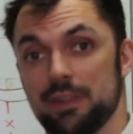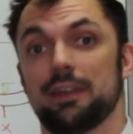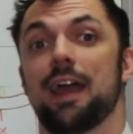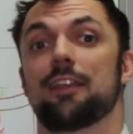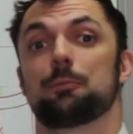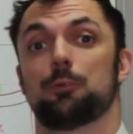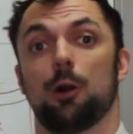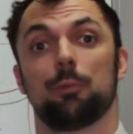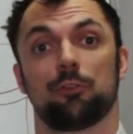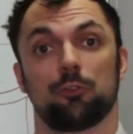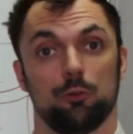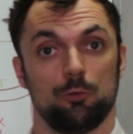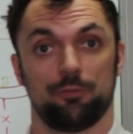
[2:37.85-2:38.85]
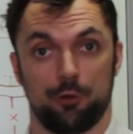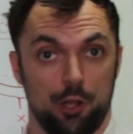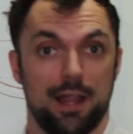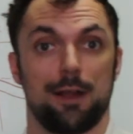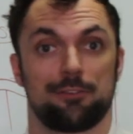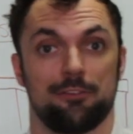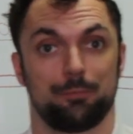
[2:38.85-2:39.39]
and the next prop to
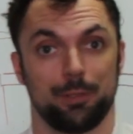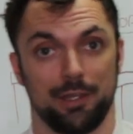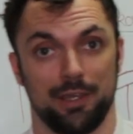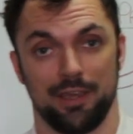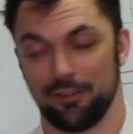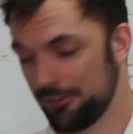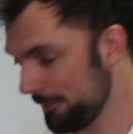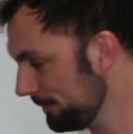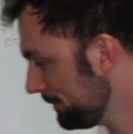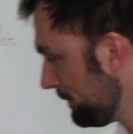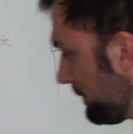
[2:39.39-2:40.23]
fall out of place.